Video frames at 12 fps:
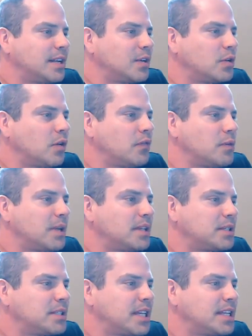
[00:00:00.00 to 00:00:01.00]
I don't know if you
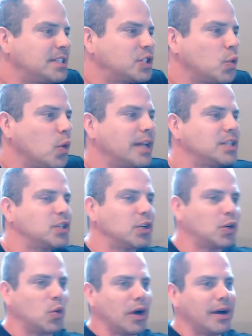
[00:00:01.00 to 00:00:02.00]
meant to say squats
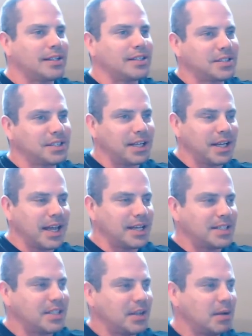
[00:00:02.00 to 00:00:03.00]
or quads because you got an
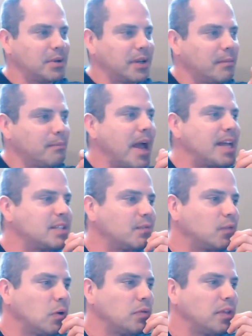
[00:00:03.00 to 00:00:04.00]
S there, but
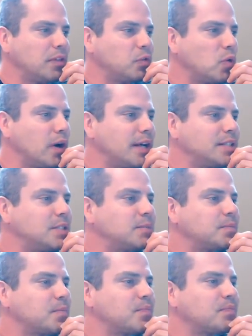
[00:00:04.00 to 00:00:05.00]
massive growth on the quads,
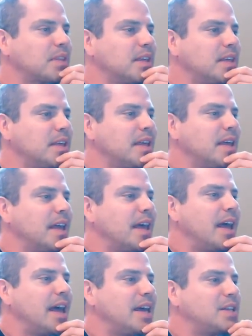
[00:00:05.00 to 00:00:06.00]

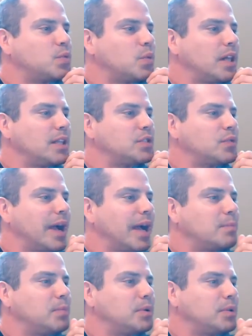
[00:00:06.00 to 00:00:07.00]
as well as
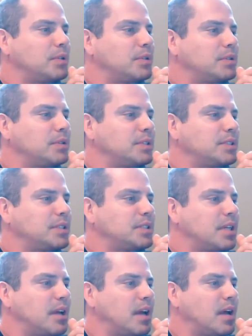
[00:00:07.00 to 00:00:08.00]
rack
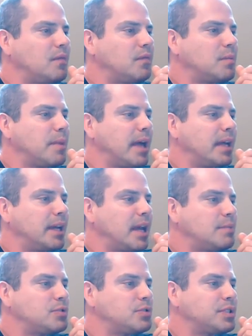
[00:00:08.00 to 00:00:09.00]
pulls uh, for the back and
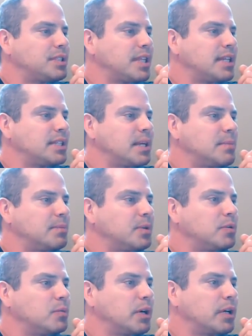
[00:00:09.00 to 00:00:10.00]
hamstrings. Thanks. Keep up the
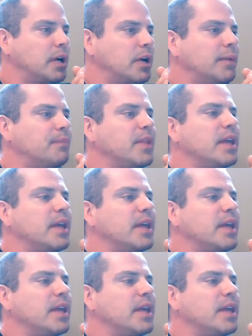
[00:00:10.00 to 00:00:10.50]
good work. All right.